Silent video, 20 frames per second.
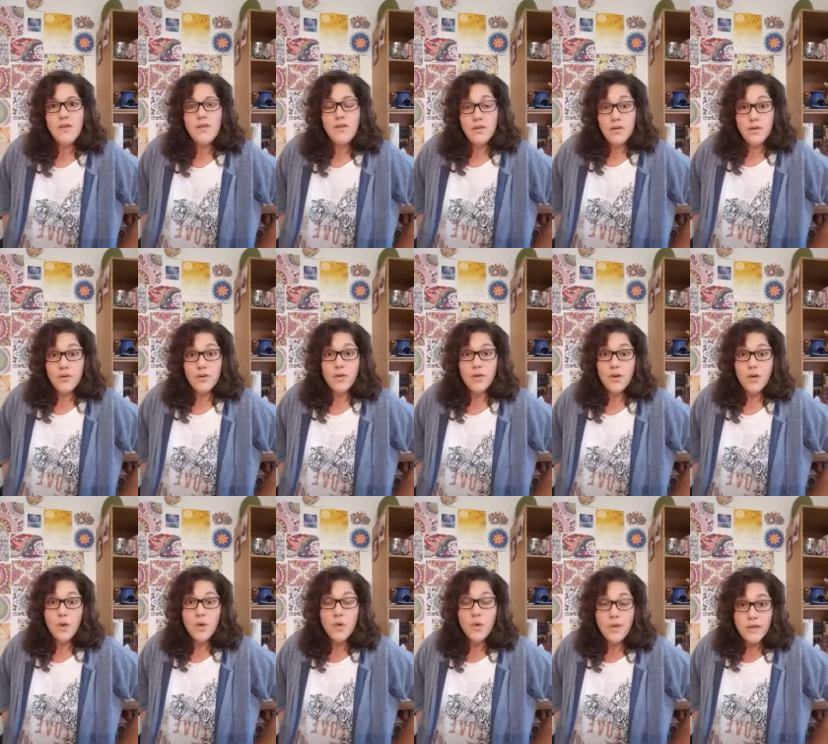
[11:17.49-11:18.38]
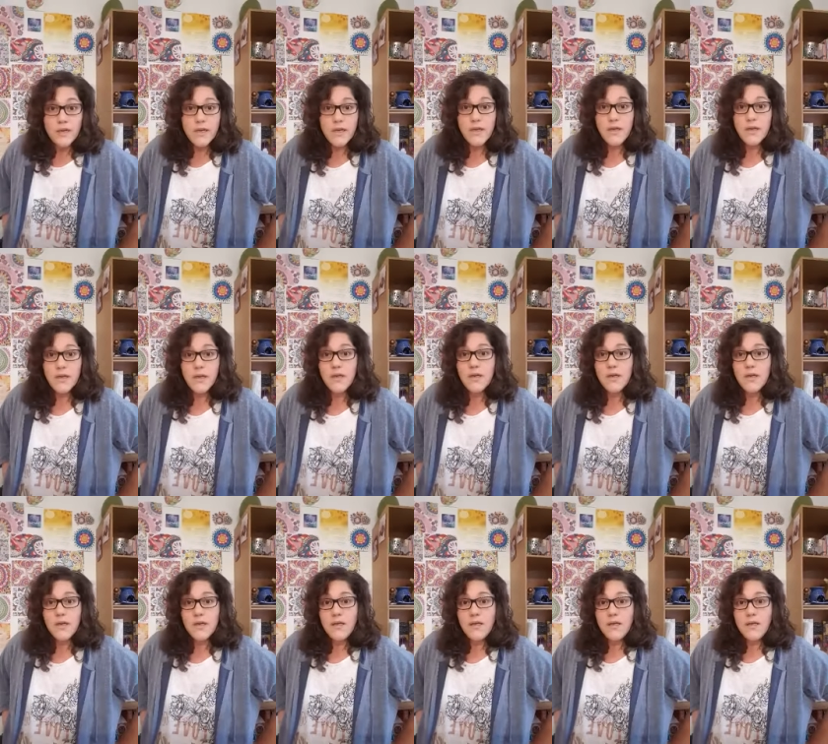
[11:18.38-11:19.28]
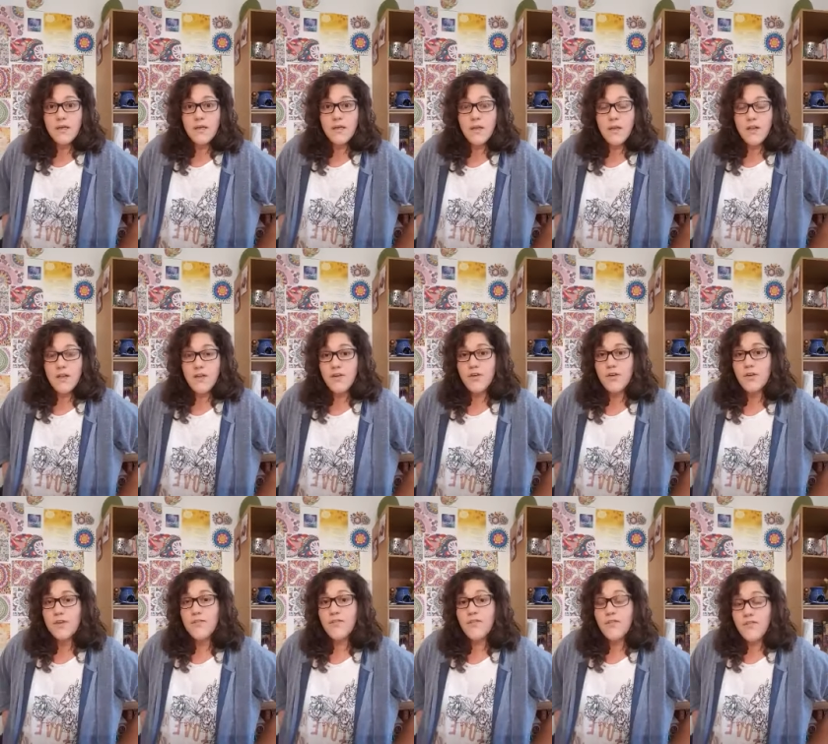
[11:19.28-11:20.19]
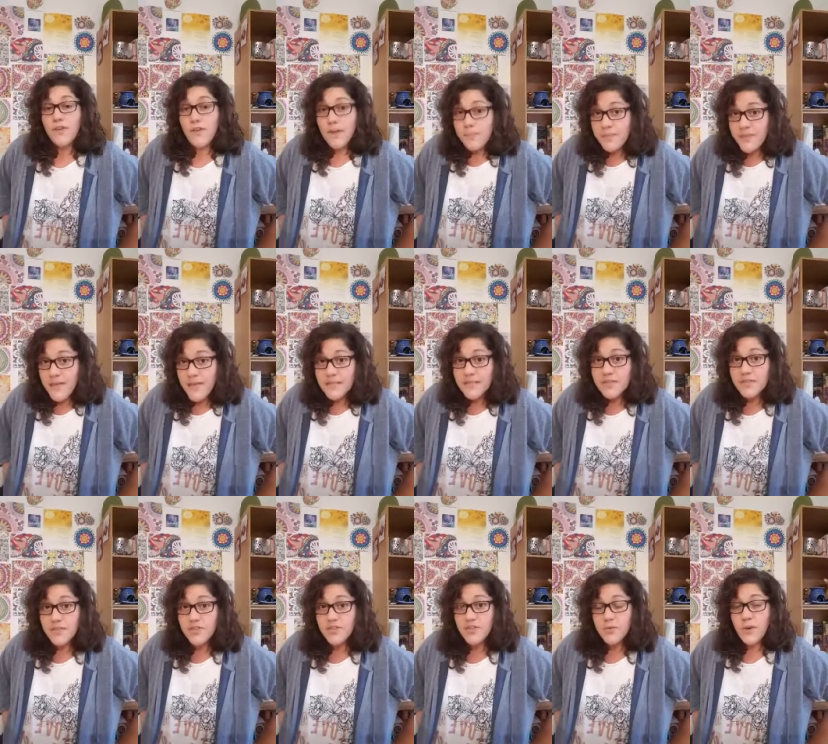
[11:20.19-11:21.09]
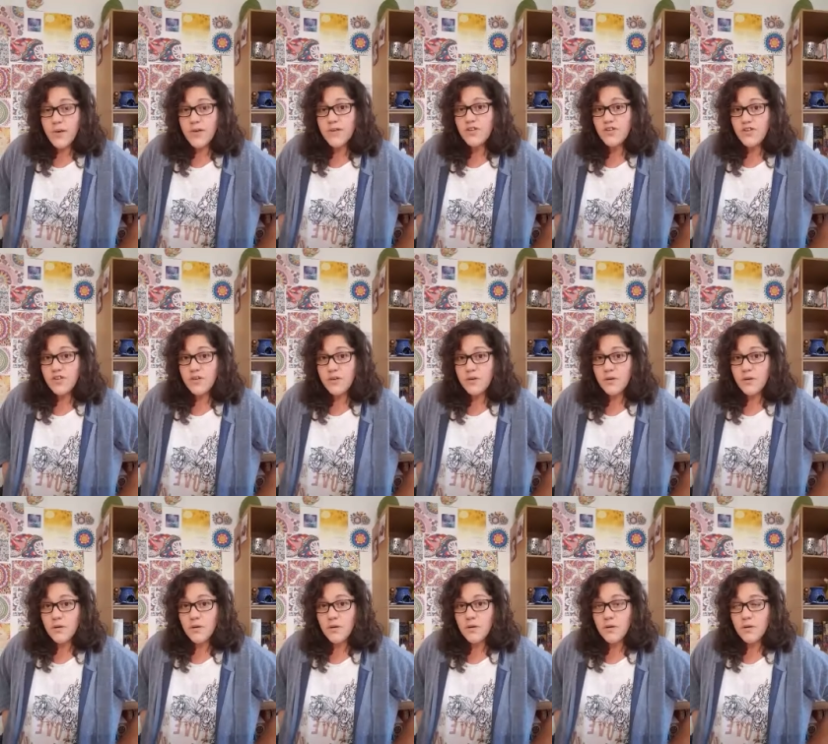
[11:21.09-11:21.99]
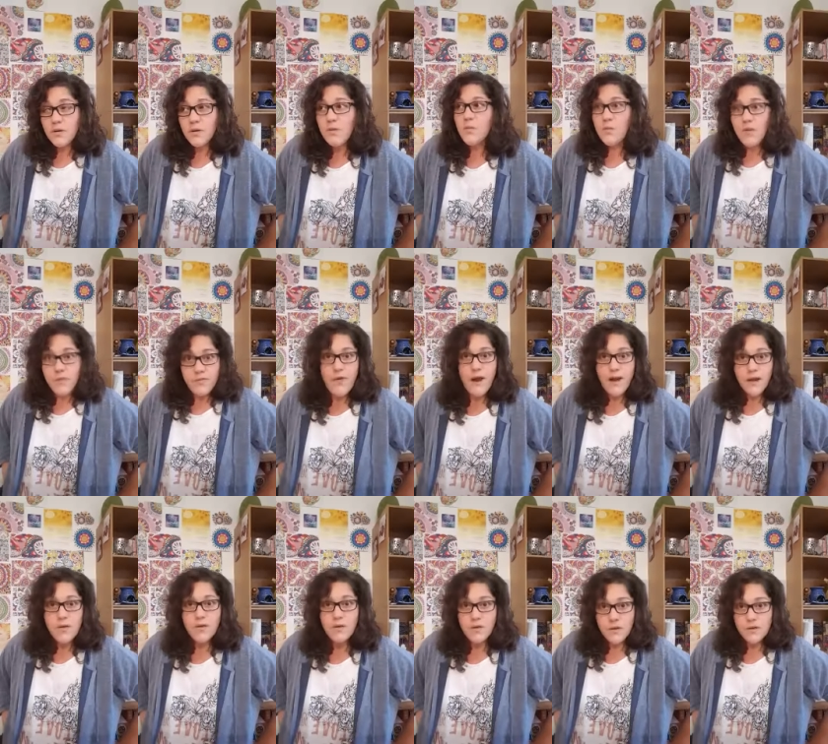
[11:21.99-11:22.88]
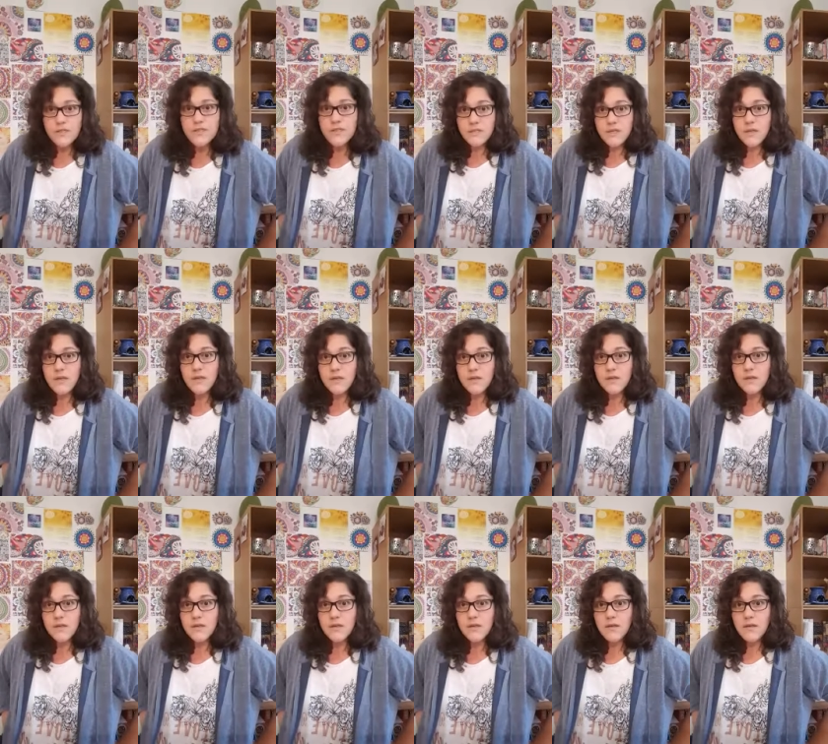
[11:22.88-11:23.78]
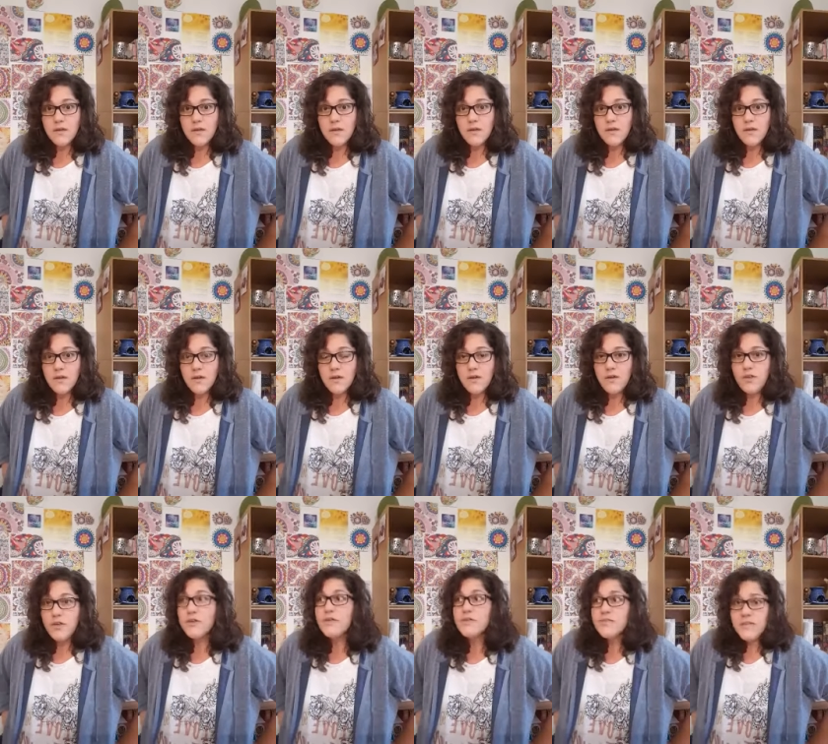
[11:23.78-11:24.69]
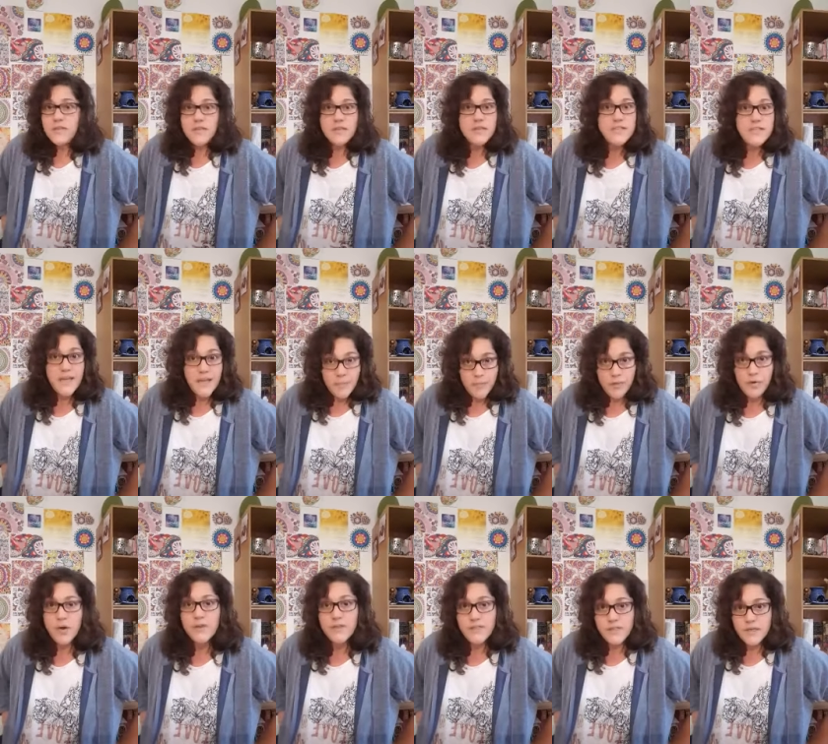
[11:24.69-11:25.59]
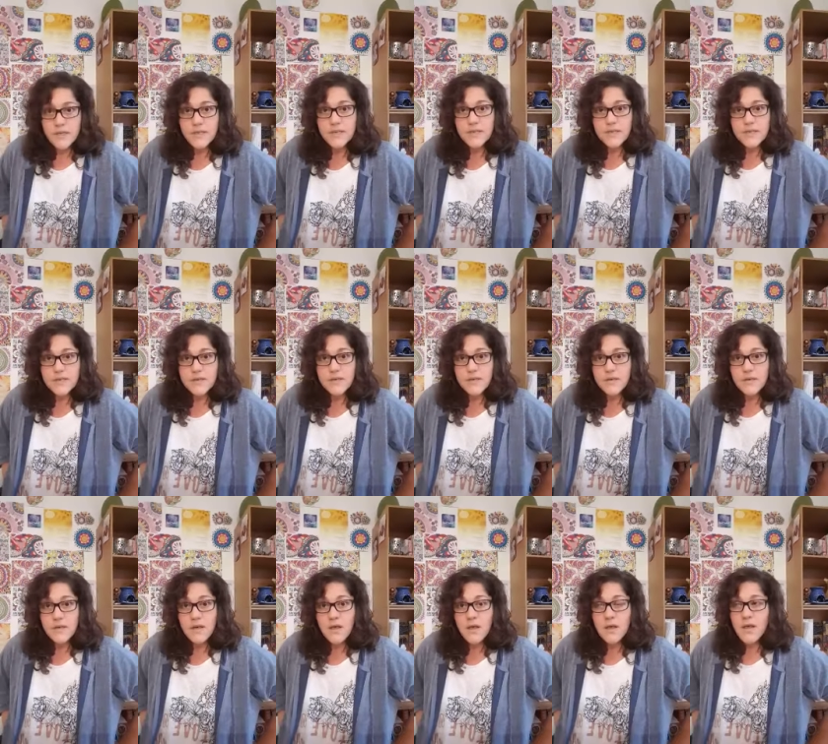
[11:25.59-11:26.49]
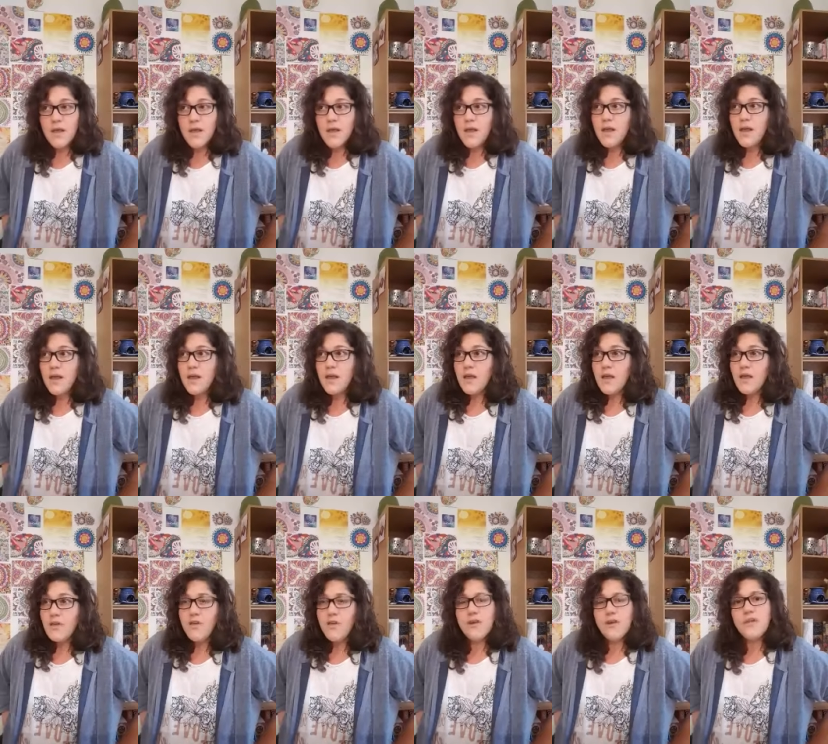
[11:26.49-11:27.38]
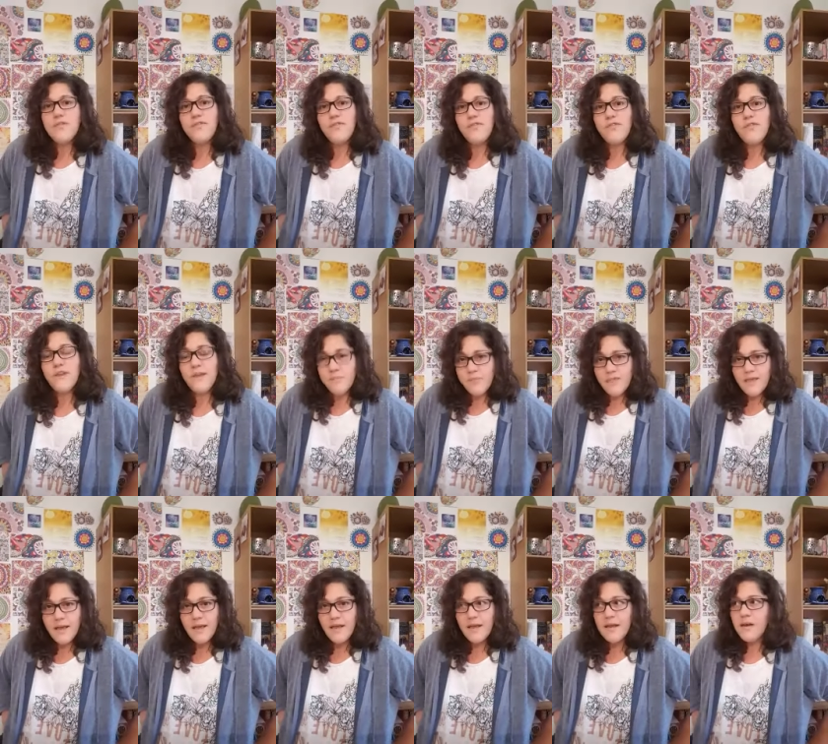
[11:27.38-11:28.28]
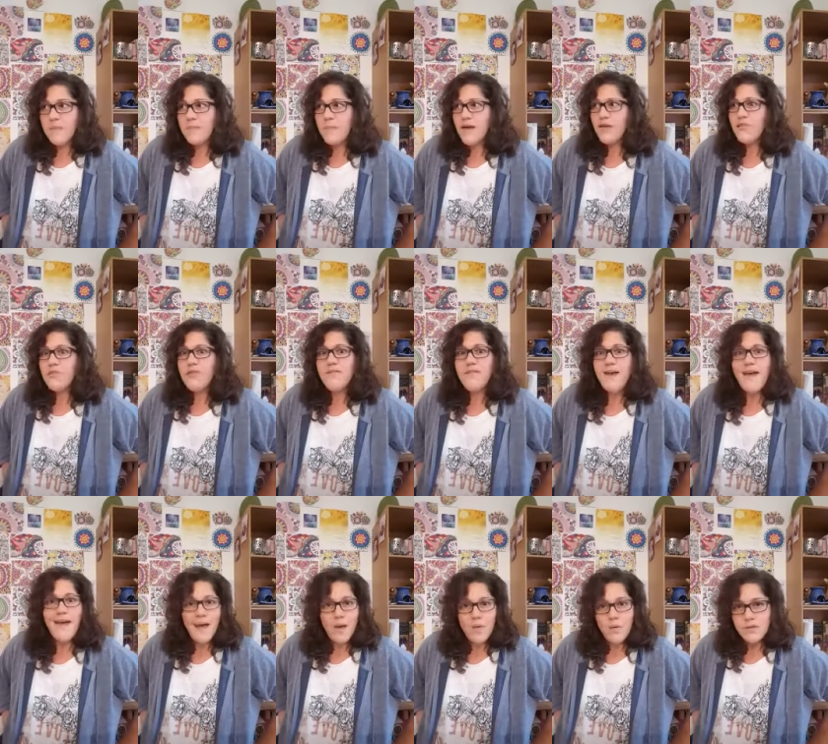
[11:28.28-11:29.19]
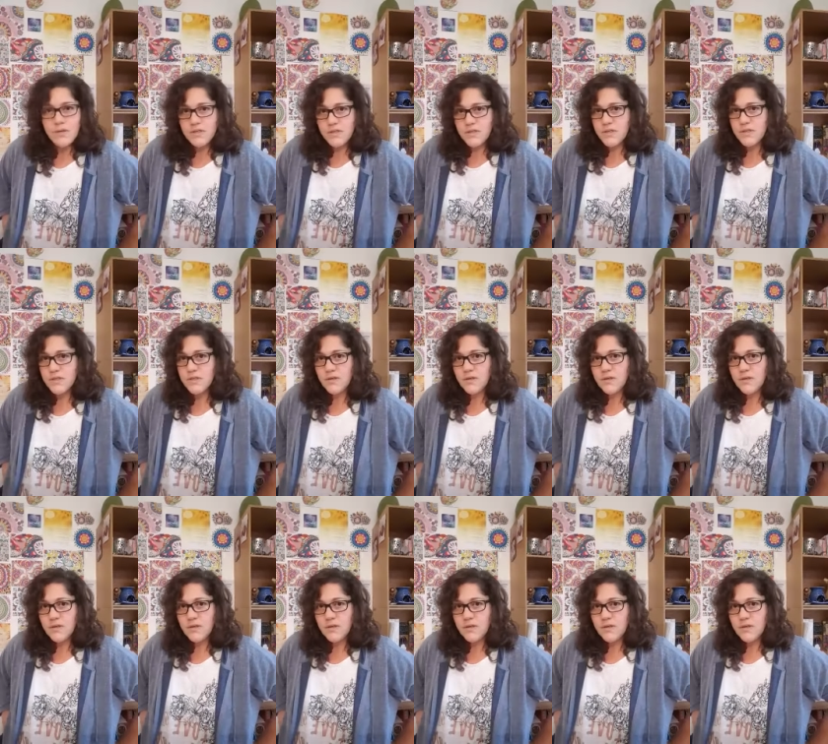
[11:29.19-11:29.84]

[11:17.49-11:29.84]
you can look at it and you can flip that situation with radical honesty, you know, using the DARE process, you can flip that in a matter of hours.